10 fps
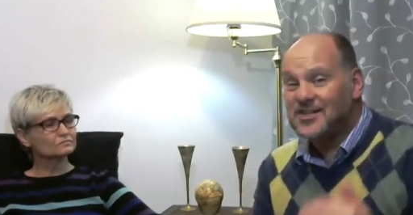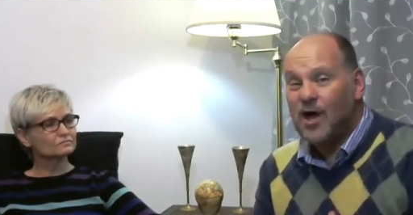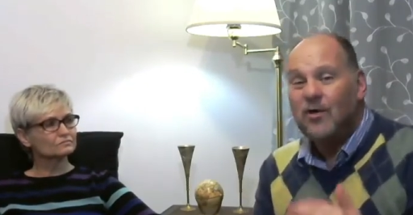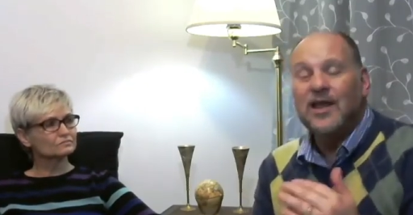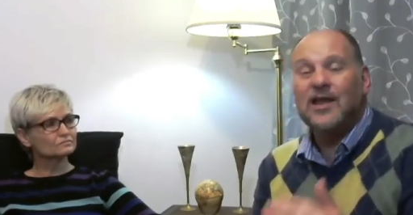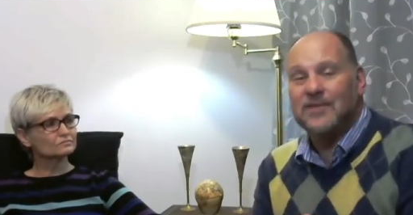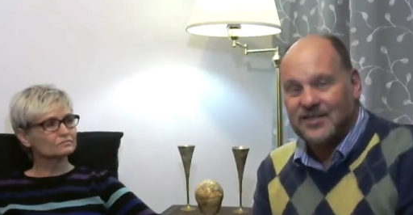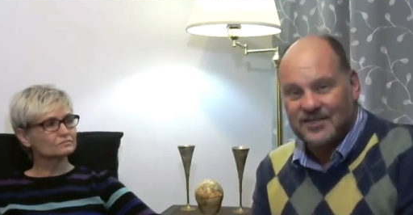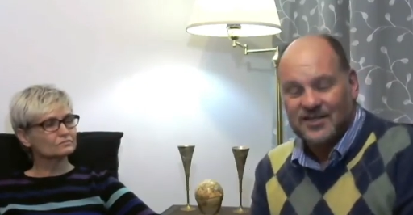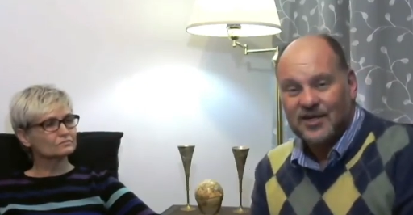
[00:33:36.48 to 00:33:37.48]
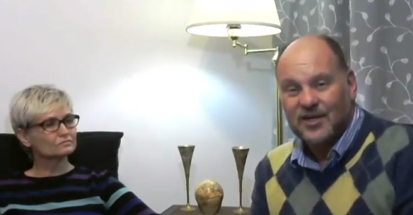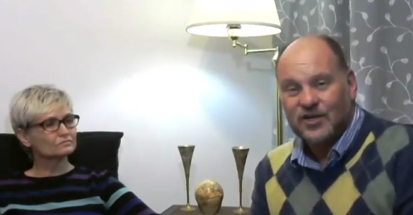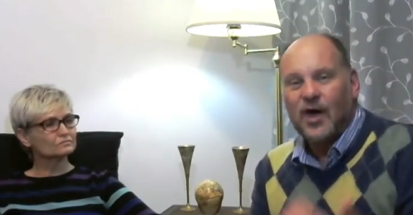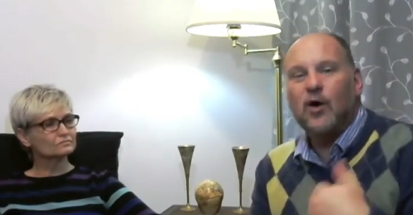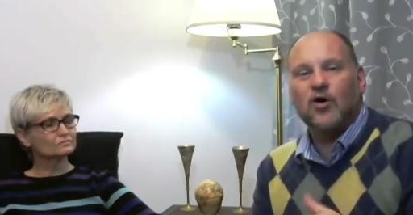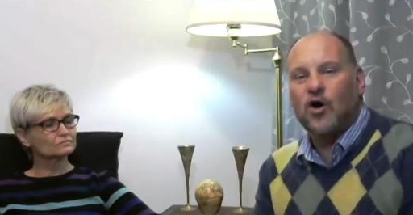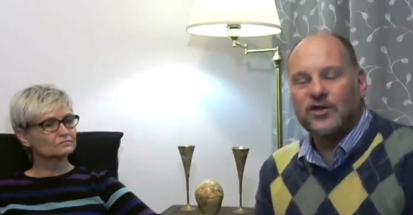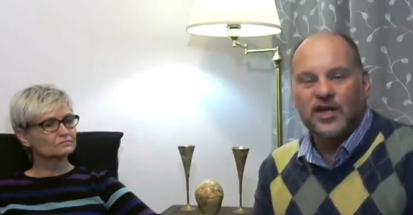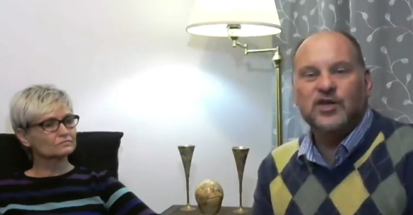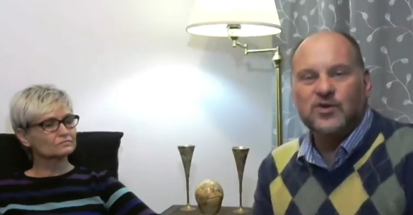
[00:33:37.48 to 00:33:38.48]
Speaker 1: no limit to how God
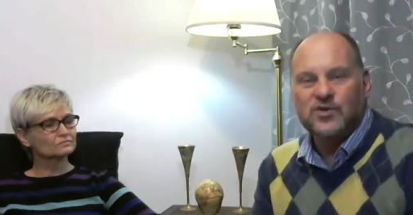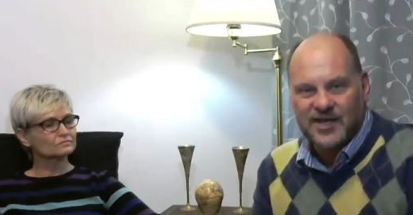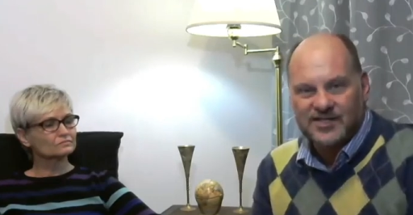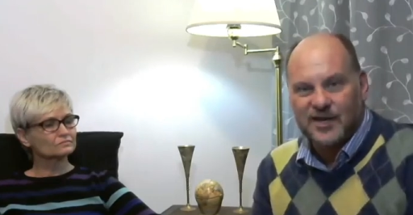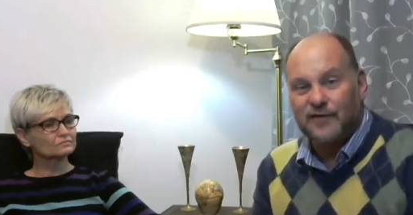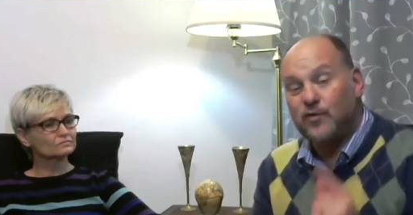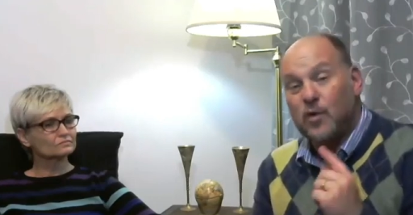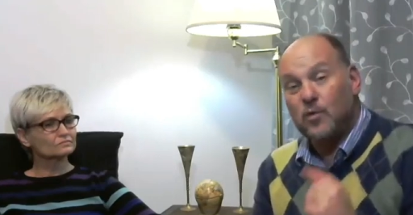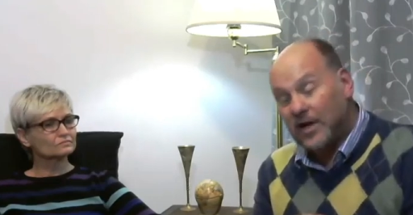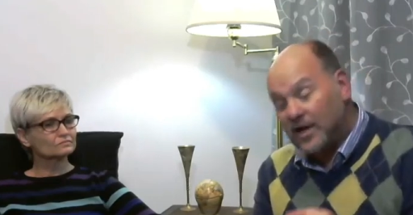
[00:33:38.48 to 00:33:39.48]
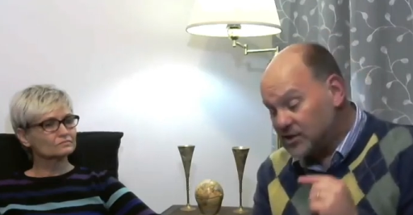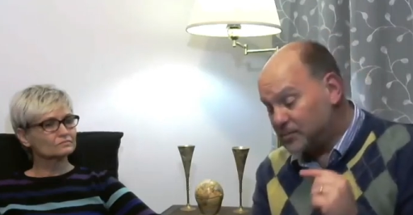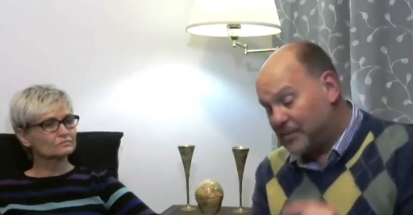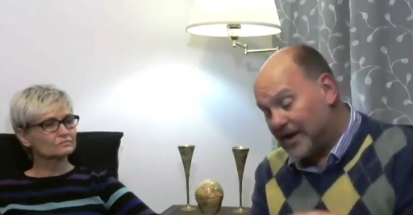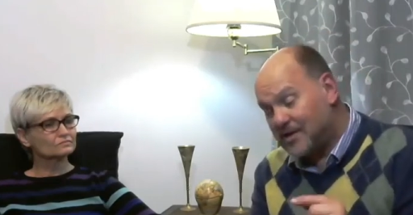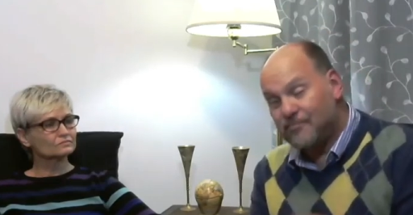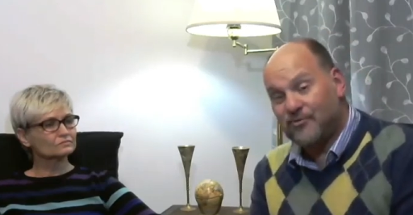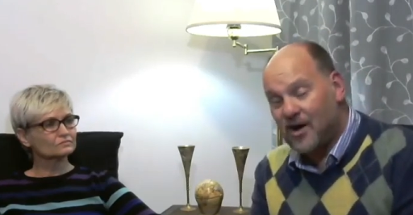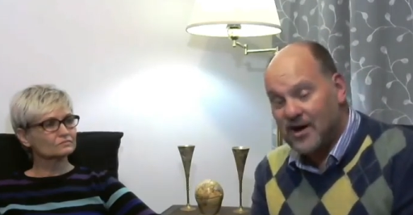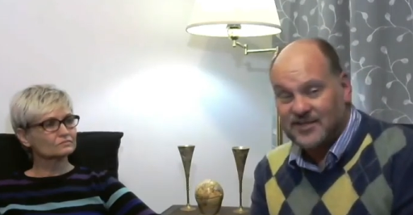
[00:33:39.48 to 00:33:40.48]
can use us if we're willing to pay the
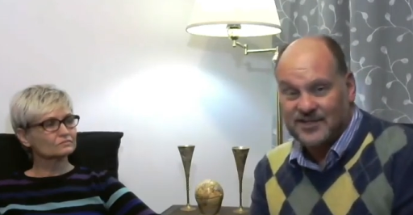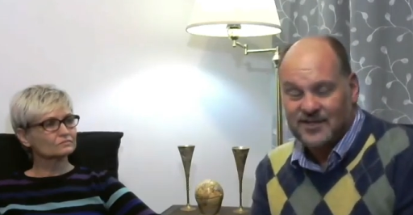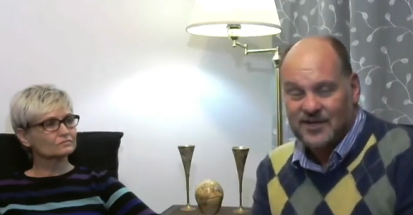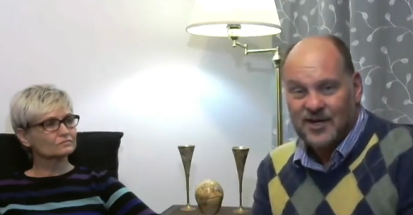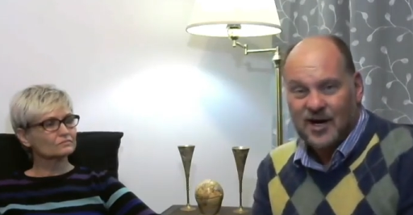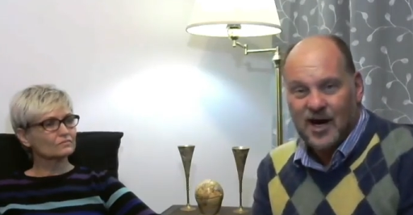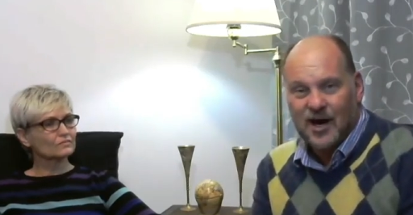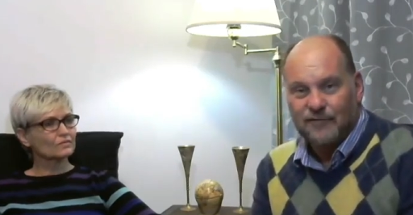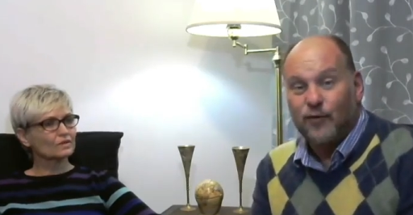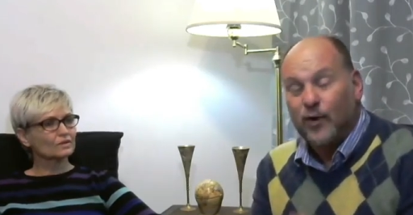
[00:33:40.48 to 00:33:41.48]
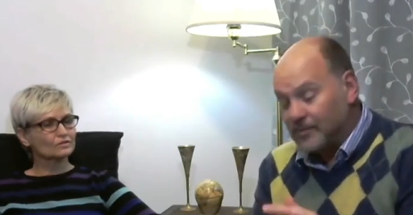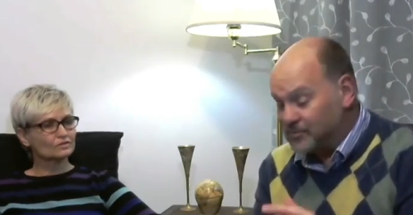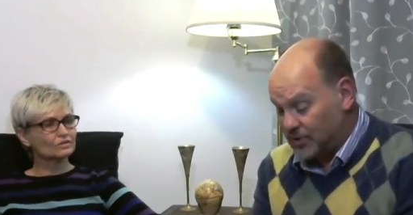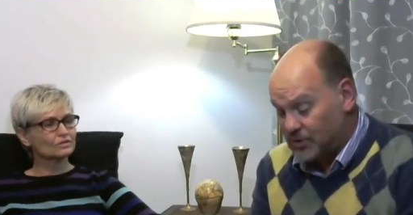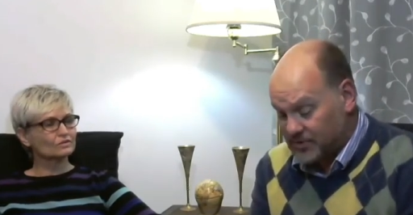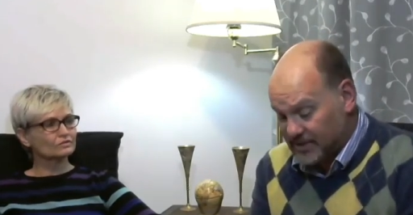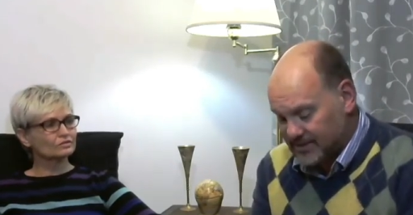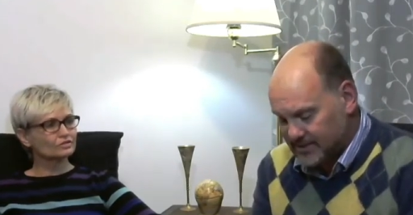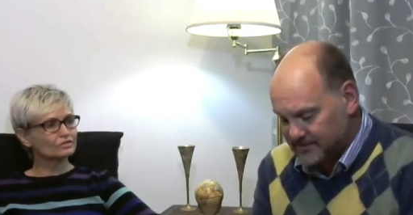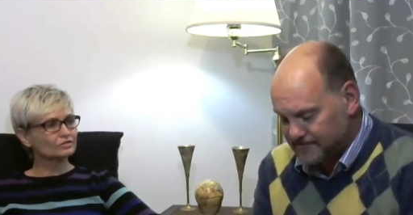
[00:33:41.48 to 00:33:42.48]
price uh, for Him to use
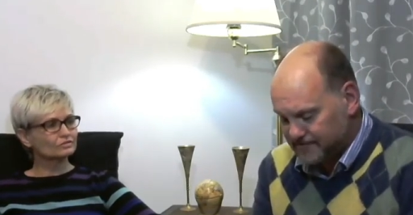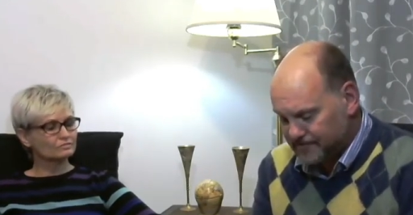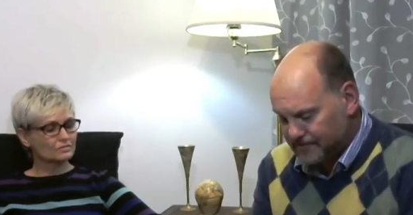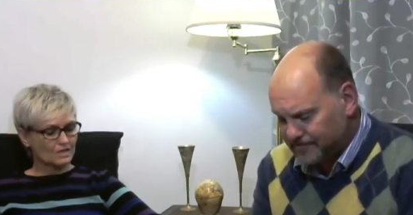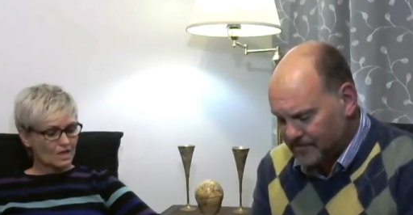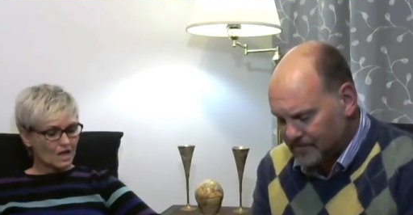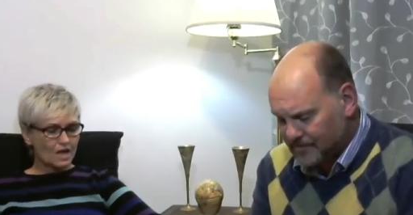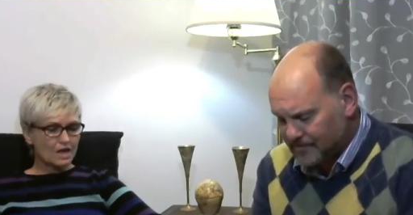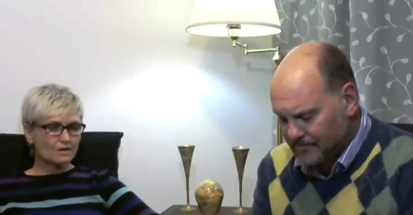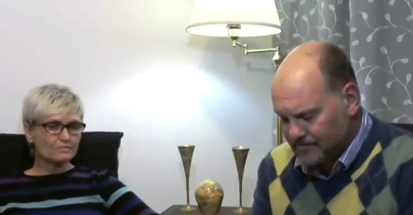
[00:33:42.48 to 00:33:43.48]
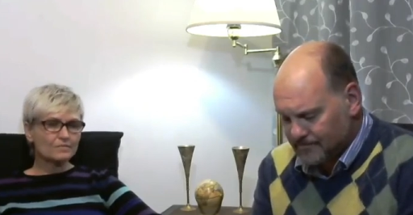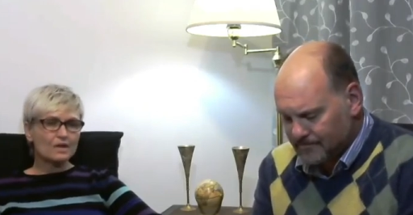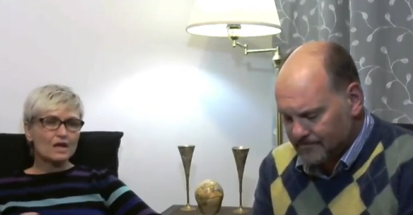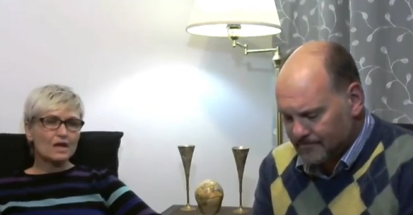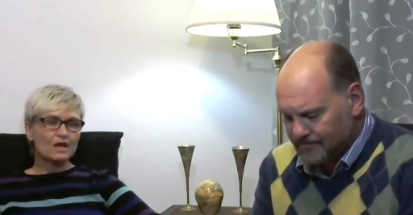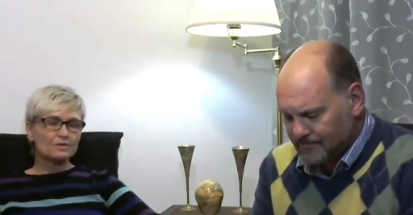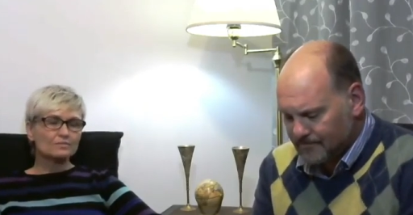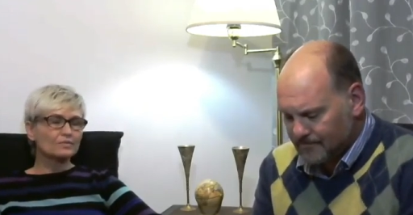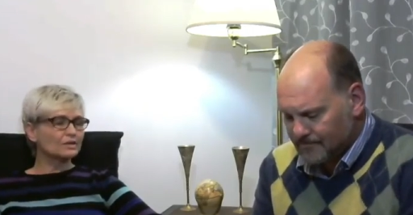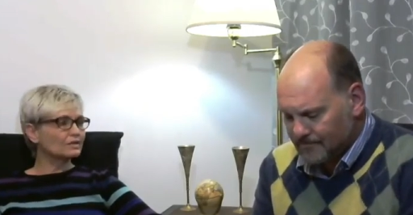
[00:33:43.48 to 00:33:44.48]
us.
Speaker 2: True. Um,
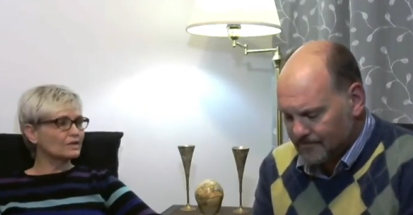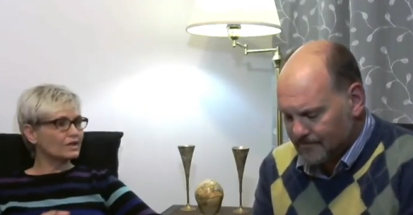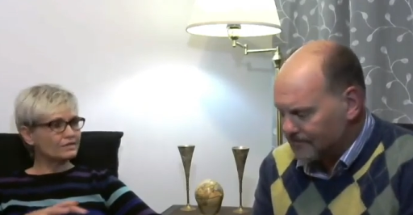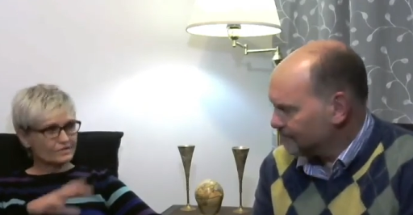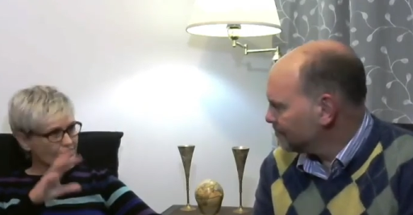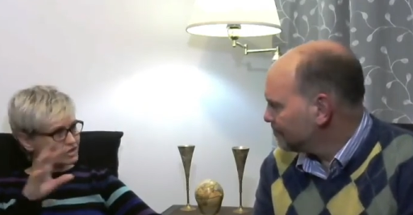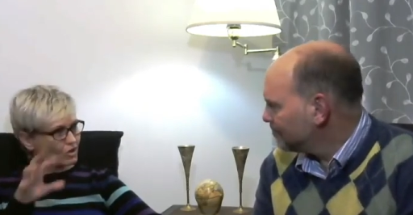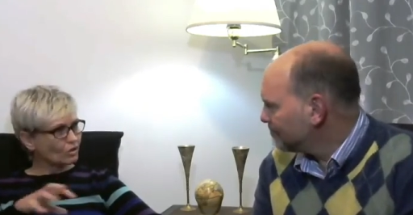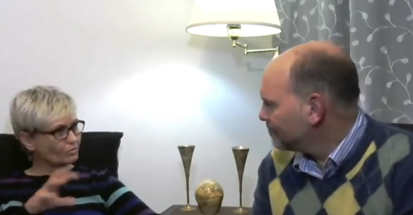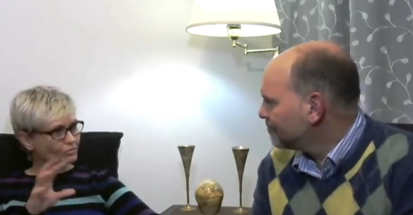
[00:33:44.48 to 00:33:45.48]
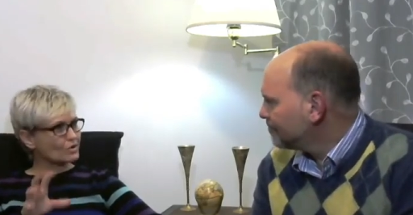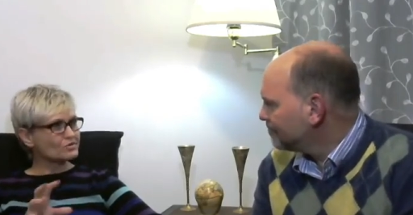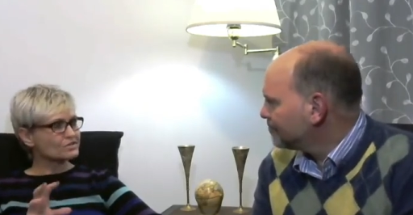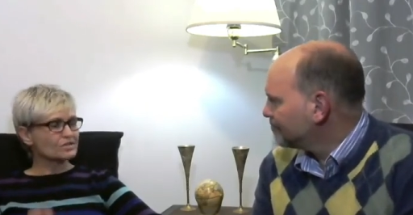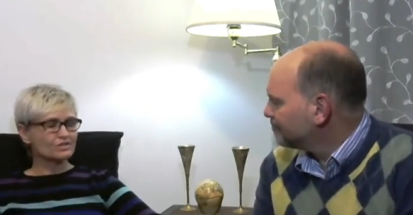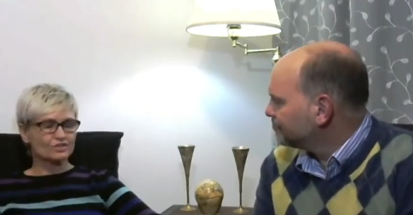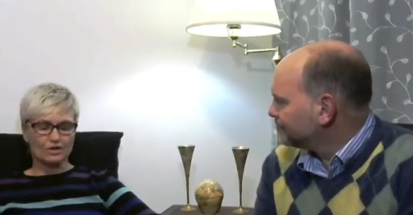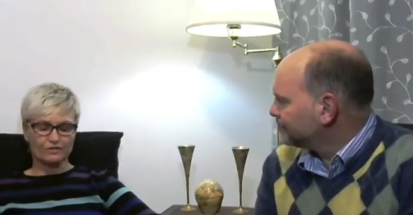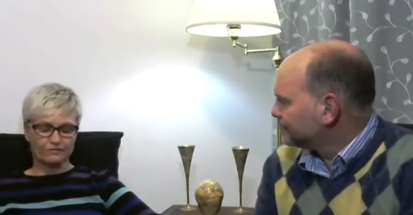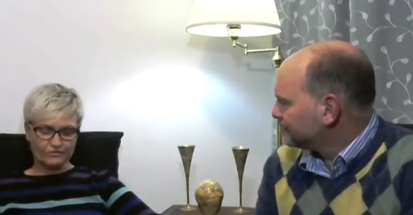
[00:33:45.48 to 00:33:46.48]
um, in this whole process
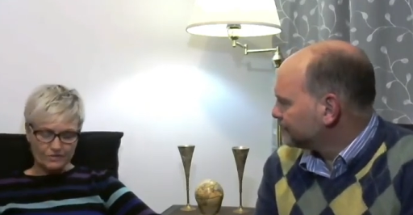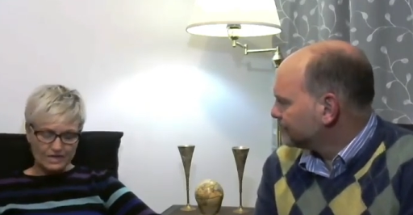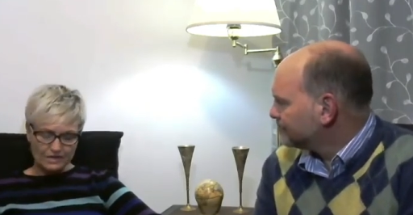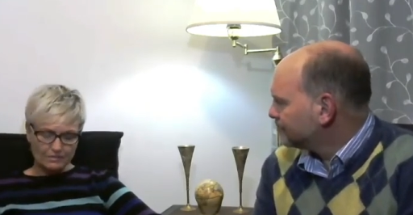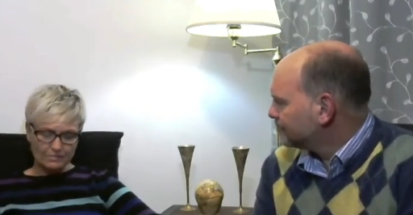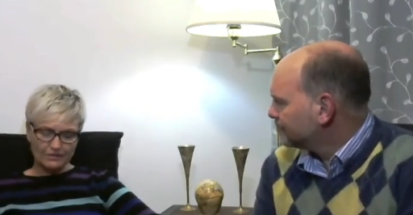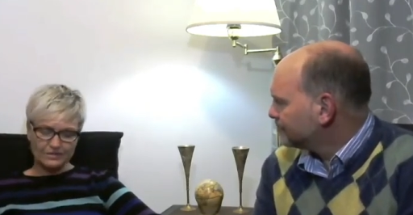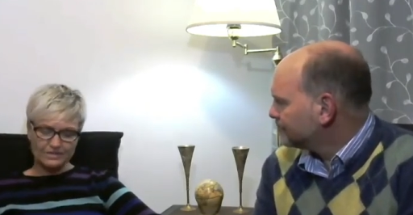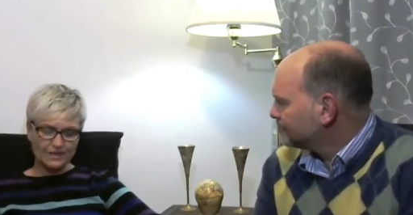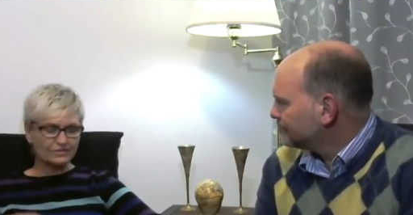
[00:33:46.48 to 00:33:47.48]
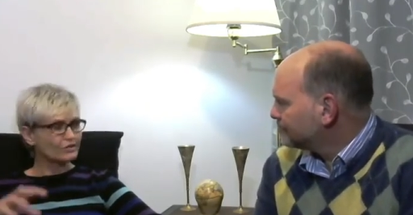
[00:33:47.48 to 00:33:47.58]
of reading about this and the